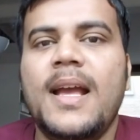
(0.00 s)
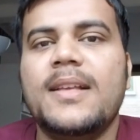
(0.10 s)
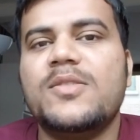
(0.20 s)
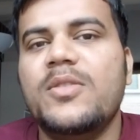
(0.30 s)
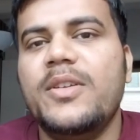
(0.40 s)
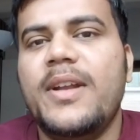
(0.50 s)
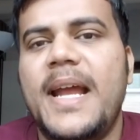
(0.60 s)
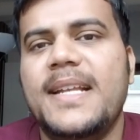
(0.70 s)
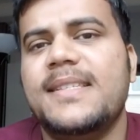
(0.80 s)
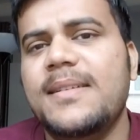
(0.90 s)
So you are
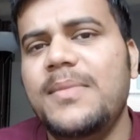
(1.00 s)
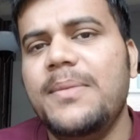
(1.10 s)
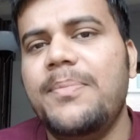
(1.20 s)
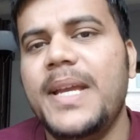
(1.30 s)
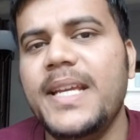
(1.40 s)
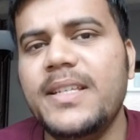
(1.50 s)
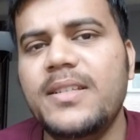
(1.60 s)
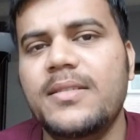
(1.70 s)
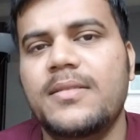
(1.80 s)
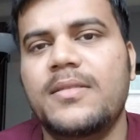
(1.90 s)
handsomely paid,
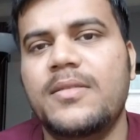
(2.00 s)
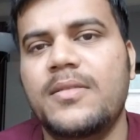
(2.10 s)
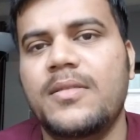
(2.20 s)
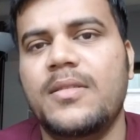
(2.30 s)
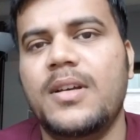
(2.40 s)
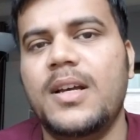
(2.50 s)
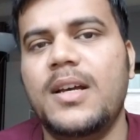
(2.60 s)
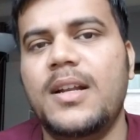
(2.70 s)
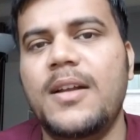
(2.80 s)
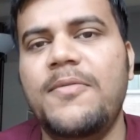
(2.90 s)

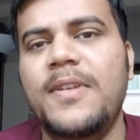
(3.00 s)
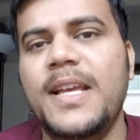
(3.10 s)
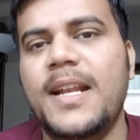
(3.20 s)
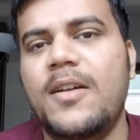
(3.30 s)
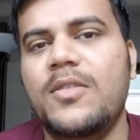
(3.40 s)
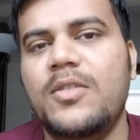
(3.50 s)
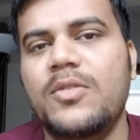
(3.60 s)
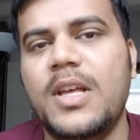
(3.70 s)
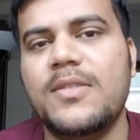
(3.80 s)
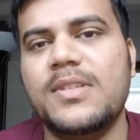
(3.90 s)
roughly around
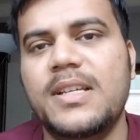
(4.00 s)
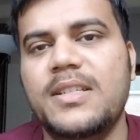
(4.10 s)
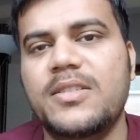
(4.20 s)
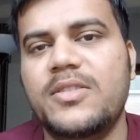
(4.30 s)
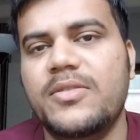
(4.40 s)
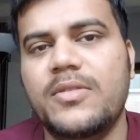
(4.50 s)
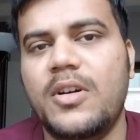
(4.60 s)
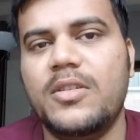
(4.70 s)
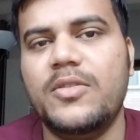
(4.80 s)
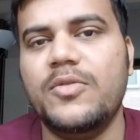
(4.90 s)
2000
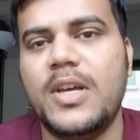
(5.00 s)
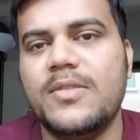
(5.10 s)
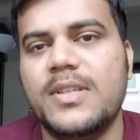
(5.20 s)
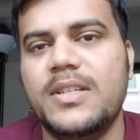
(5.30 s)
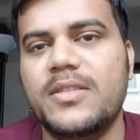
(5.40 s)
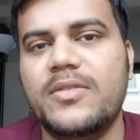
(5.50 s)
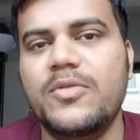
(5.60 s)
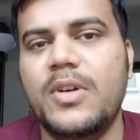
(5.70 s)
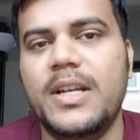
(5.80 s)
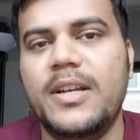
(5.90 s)
or
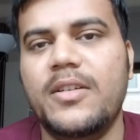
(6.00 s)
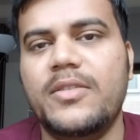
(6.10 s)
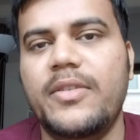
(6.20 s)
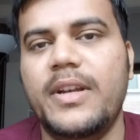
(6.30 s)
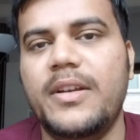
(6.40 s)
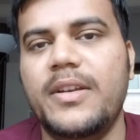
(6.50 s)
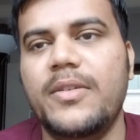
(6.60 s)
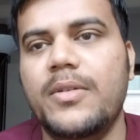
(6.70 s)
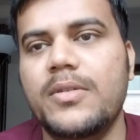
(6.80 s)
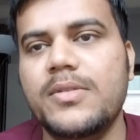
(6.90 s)
2200 or 300
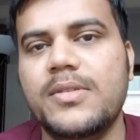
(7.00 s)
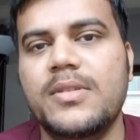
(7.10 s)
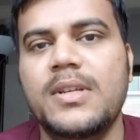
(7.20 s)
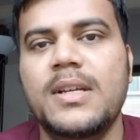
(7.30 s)
euros,